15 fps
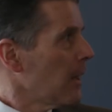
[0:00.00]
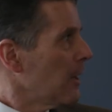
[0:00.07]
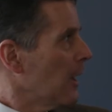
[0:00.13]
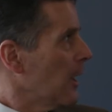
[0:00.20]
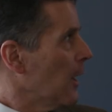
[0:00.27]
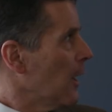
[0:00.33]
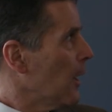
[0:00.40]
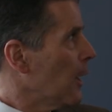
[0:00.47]

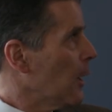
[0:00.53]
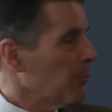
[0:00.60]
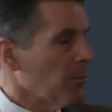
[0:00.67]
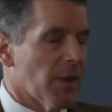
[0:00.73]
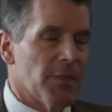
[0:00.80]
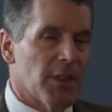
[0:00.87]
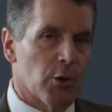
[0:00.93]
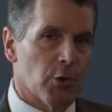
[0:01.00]

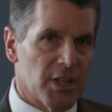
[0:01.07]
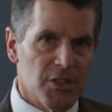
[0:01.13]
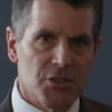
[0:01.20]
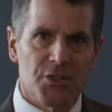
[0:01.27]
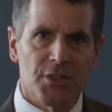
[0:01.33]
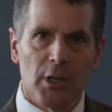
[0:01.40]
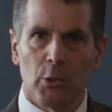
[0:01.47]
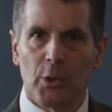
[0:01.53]
There
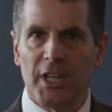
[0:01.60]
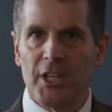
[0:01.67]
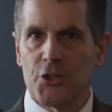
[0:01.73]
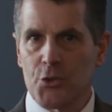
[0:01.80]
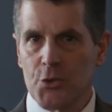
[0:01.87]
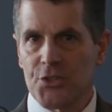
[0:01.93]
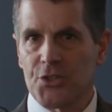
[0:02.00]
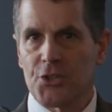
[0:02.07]
is no
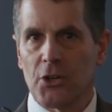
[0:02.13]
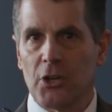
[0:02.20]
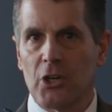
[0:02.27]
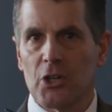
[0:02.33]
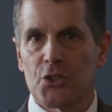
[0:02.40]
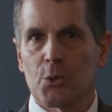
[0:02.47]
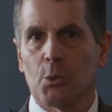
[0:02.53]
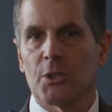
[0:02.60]
interest
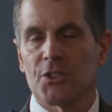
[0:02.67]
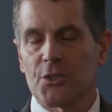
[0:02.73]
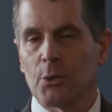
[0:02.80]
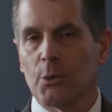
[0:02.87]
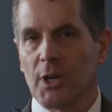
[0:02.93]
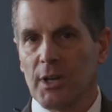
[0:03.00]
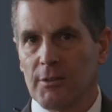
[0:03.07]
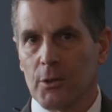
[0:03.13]
charged
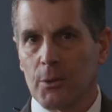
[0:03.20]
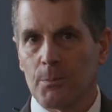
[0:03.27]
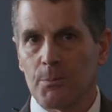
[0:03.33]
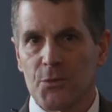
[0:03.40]
whatsoever.